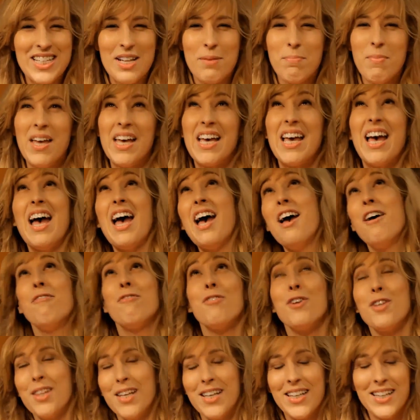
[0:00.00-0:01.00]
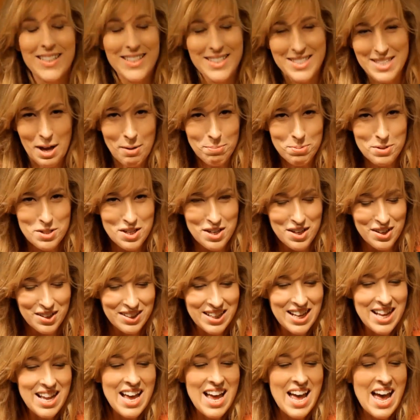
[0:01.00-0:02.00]
that make everything exceptional.
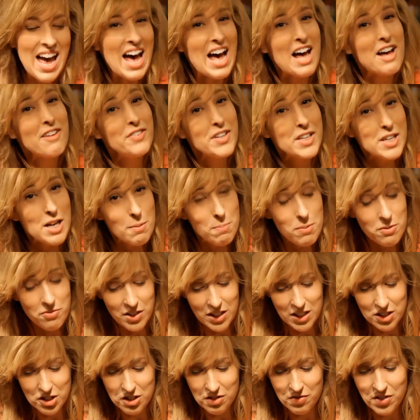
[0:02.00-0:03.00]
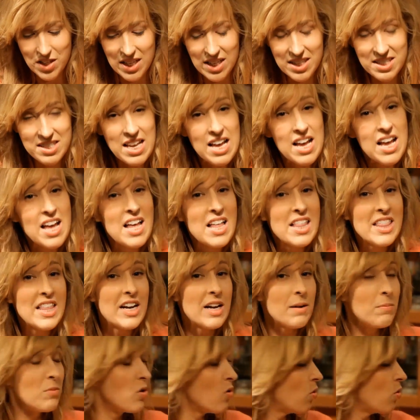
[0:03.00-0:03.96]
Half a cup of each of these that I'm